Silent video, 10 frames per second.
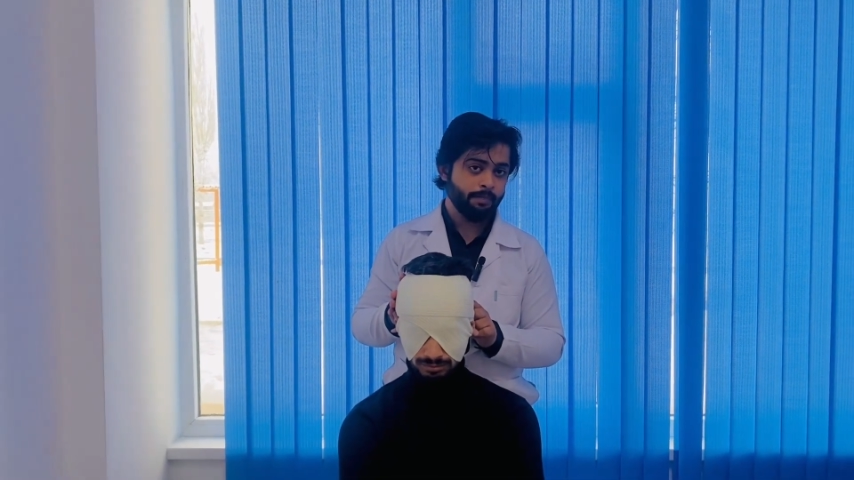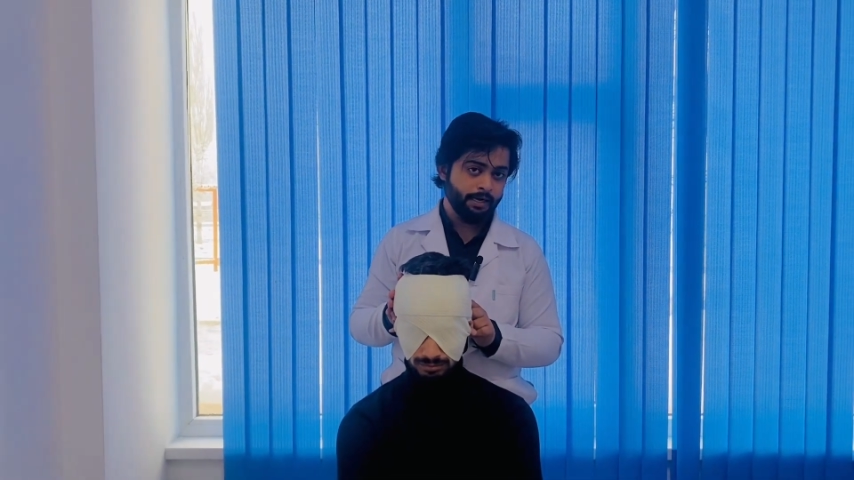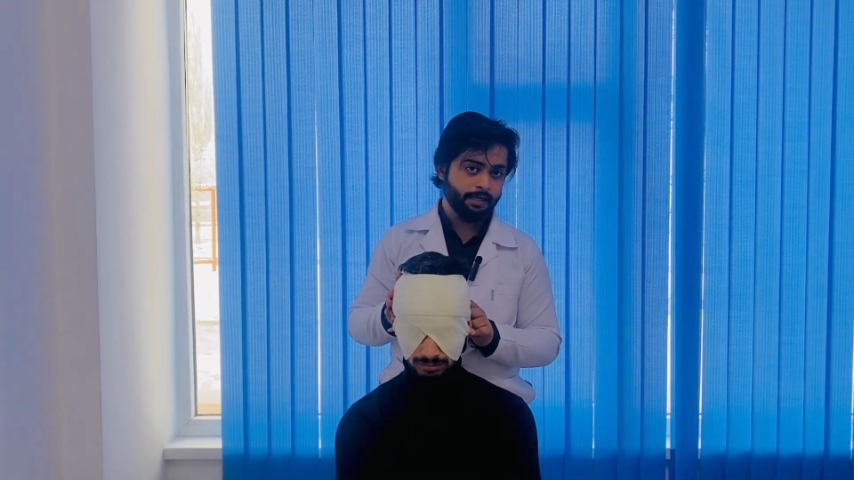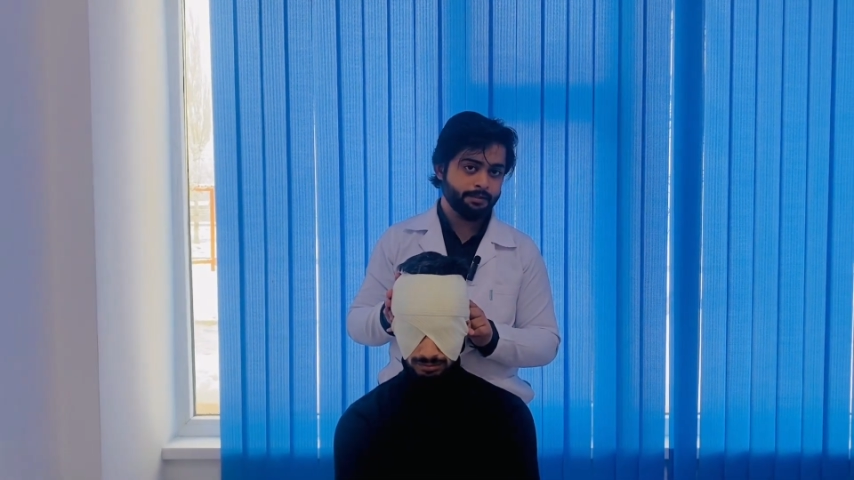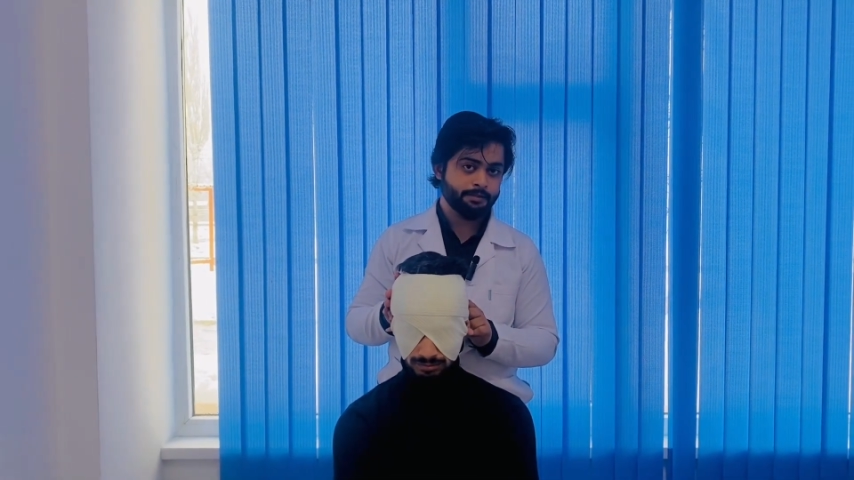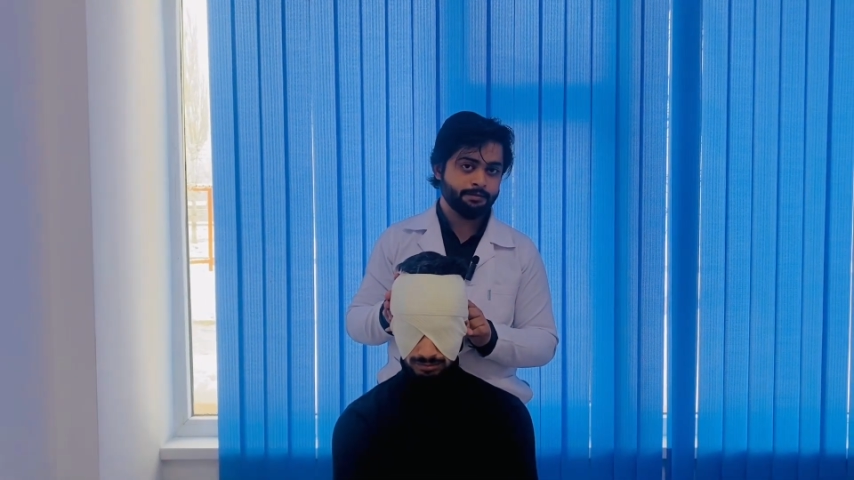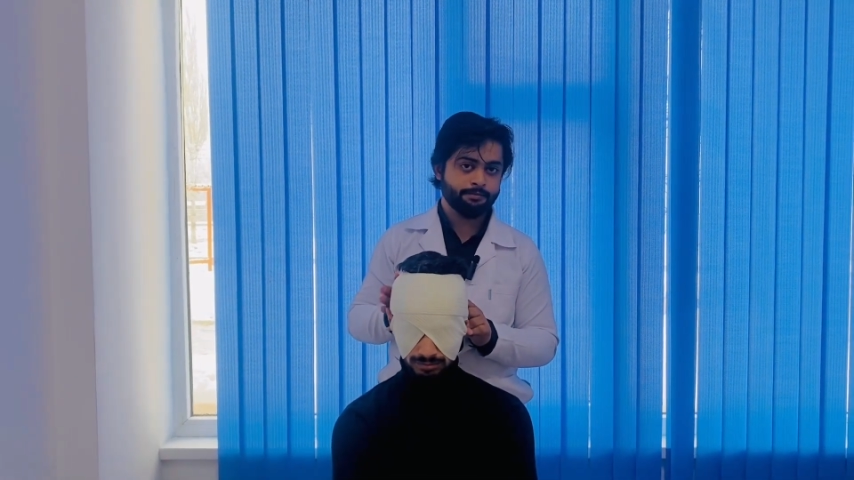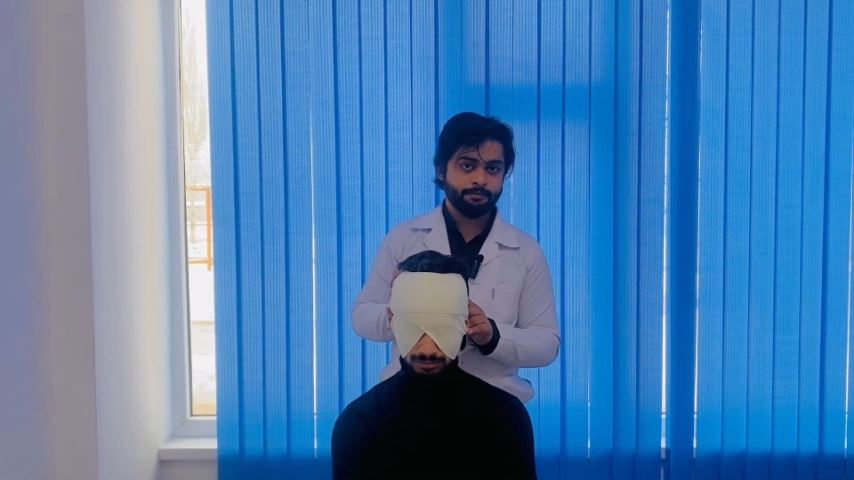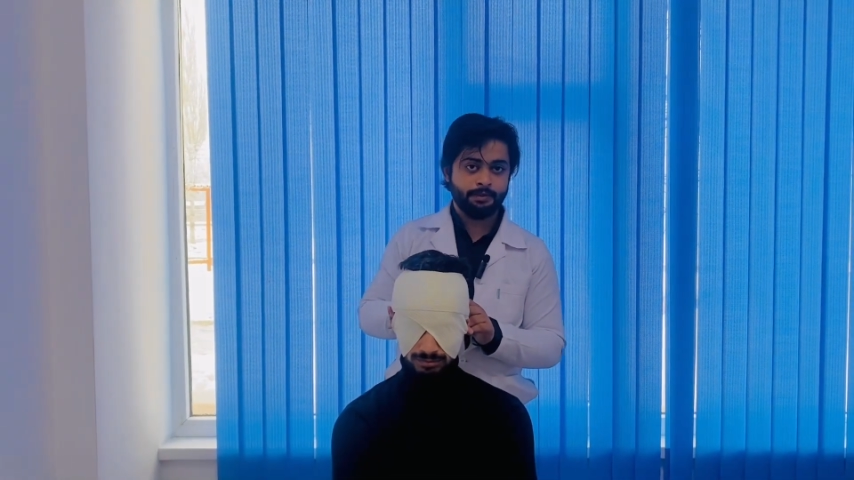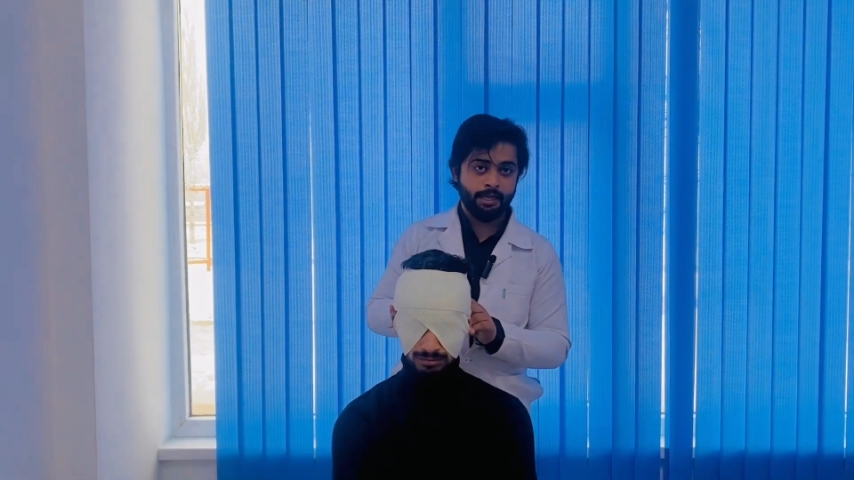bandage.
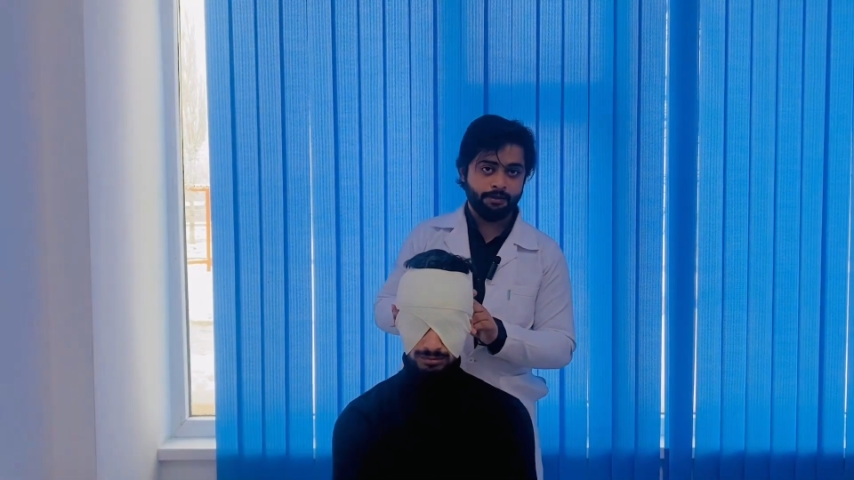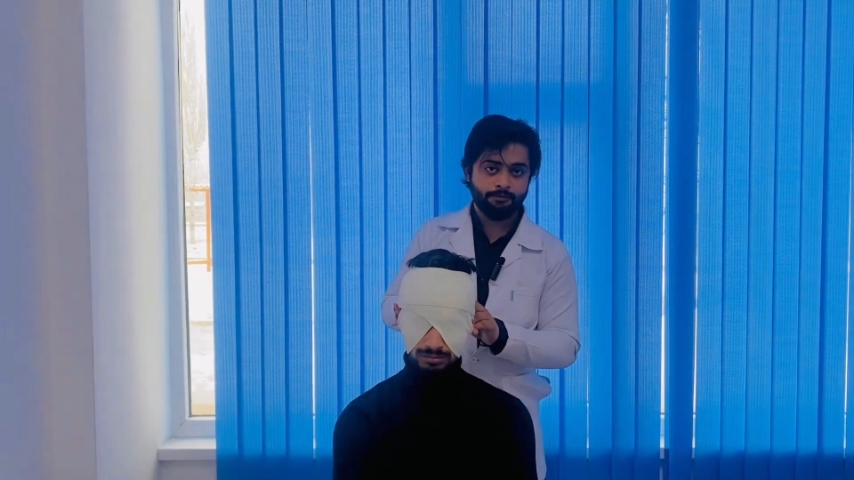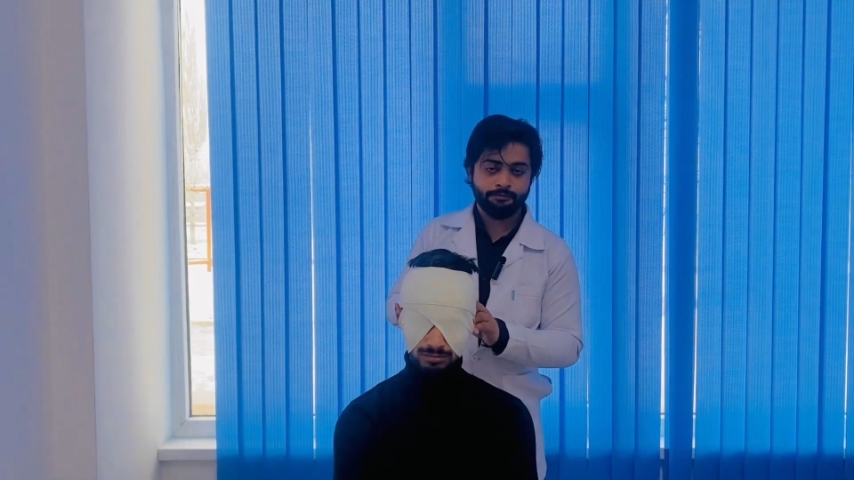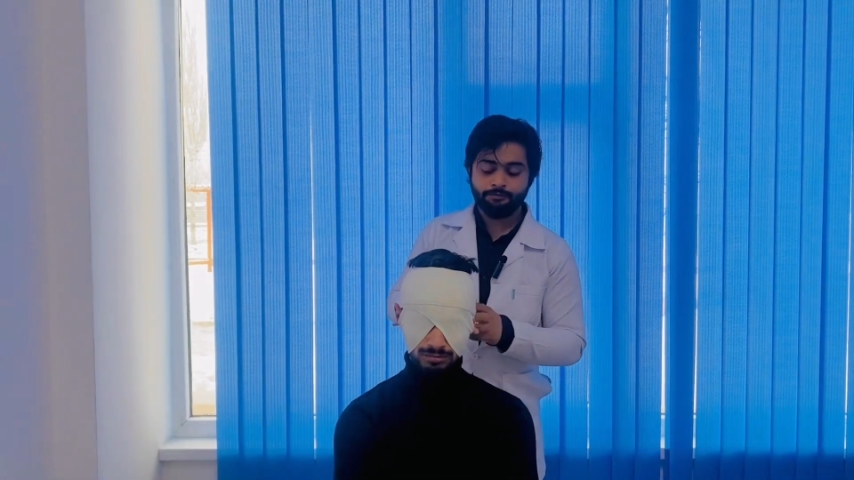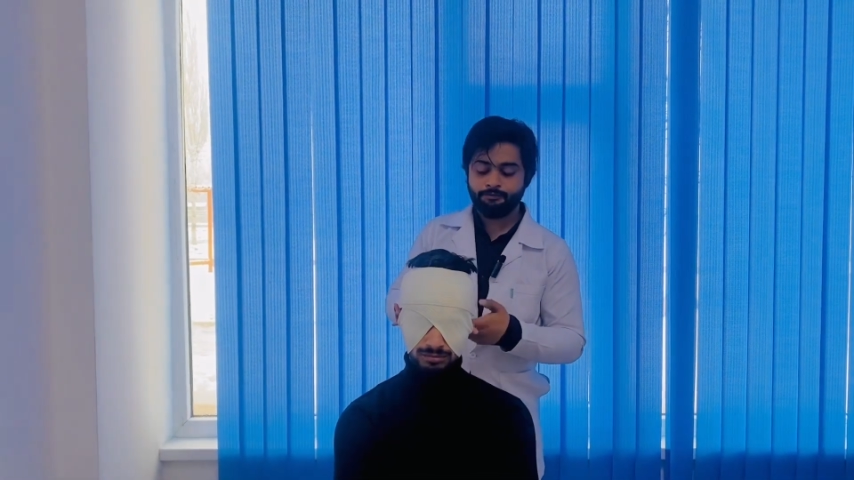Thank you.